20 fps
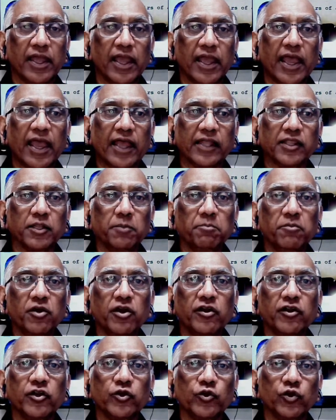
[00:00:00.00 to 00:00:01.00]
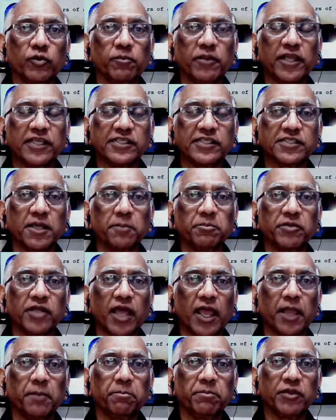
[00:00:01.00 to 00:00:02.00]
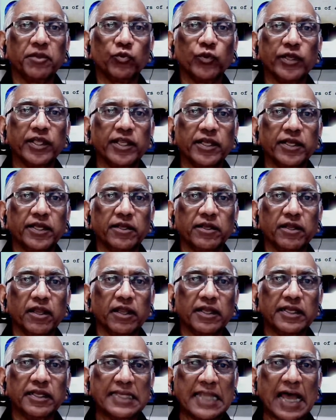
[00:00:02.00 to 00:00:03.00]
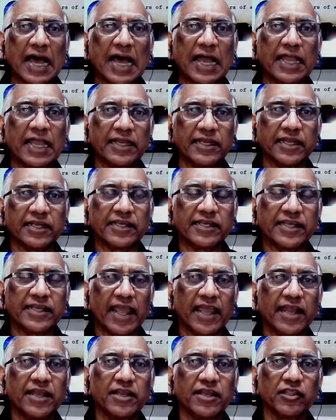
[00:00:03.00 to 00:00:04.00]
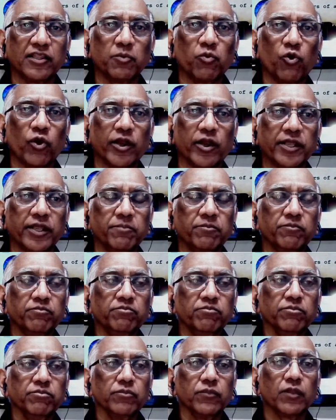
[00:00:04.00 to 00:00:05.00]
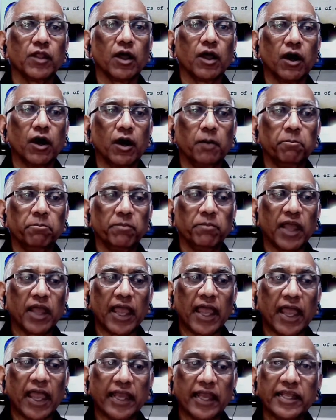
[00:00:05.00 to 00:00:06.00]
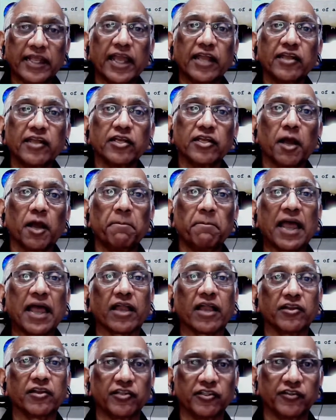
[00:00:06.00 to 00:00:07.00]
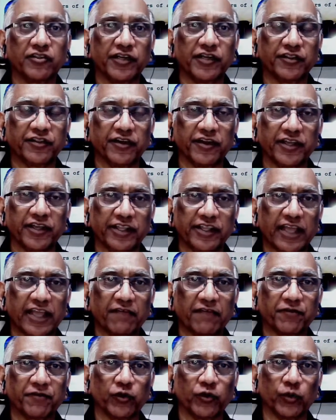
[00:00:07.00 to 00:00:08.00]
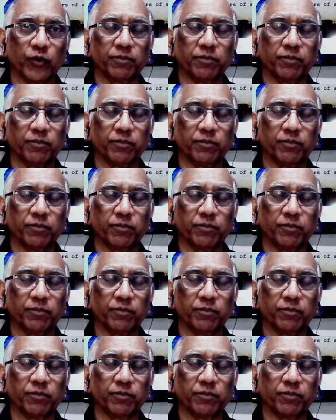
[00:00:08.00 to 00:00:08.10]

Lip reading: and the murder took place sometime between 9 and 10 in the morning, and he hadn't come back until 3:30 in the afternoon.